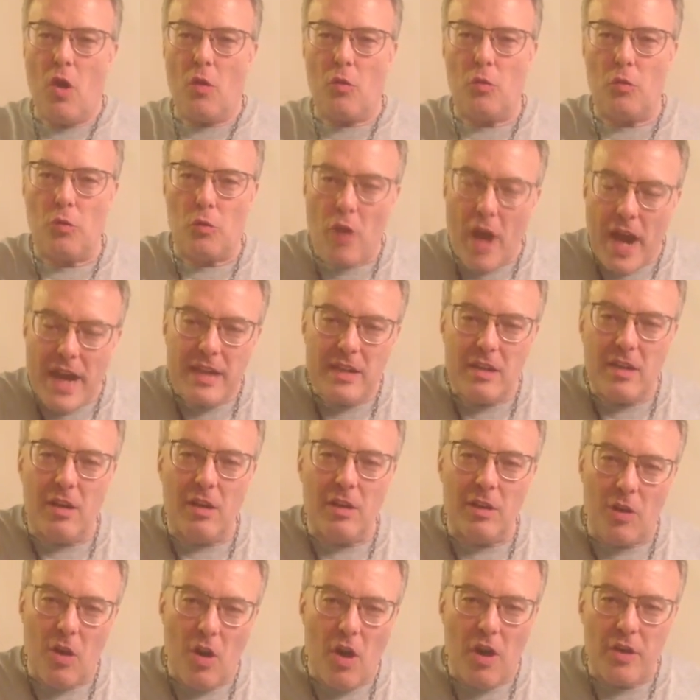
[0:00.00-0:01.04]
right
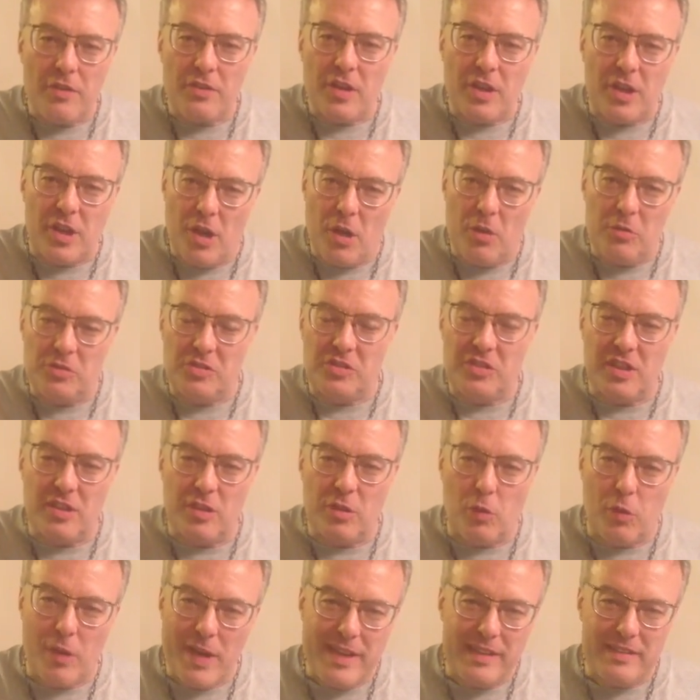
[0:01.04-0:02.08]
along the coast in
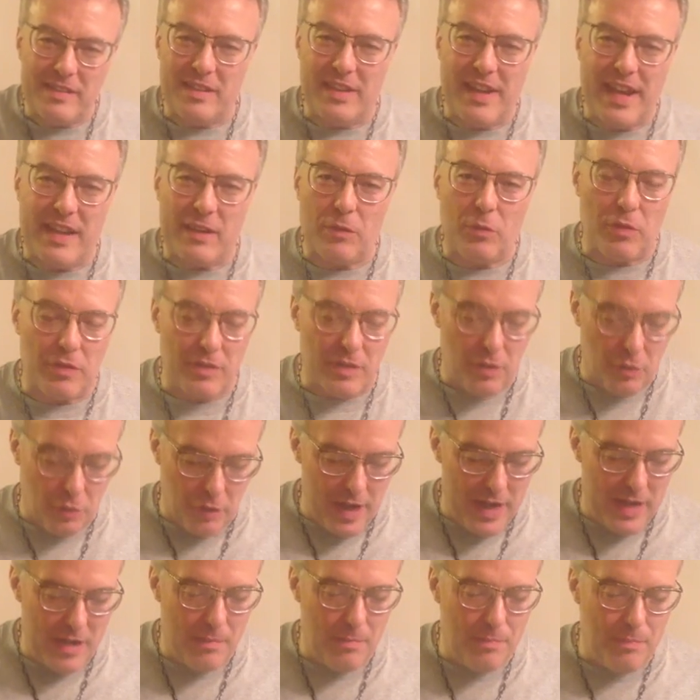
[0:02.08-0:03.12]
Queensland where the
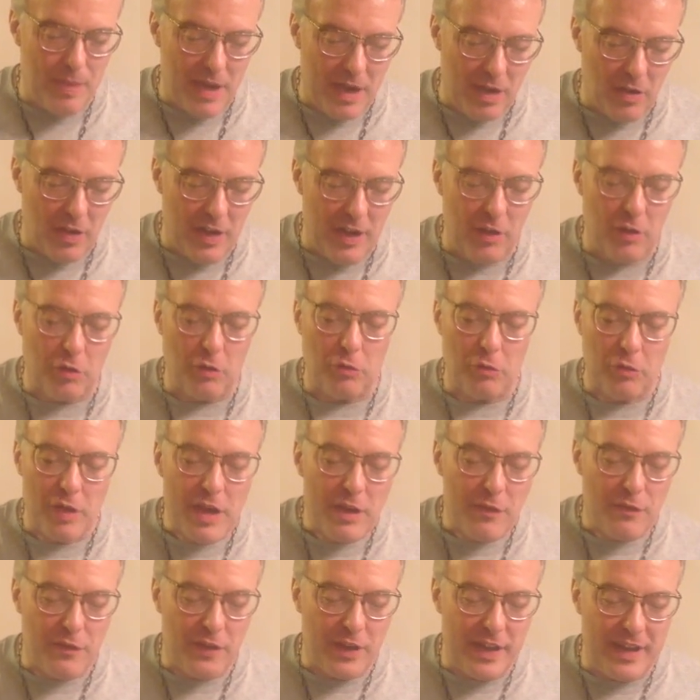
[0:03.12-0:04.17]
Great Barrier
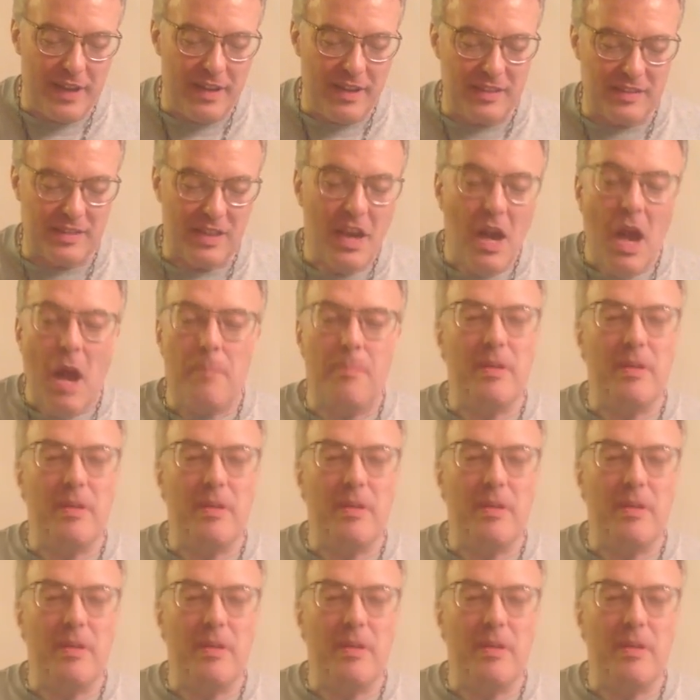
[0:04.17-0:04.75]
Reef is,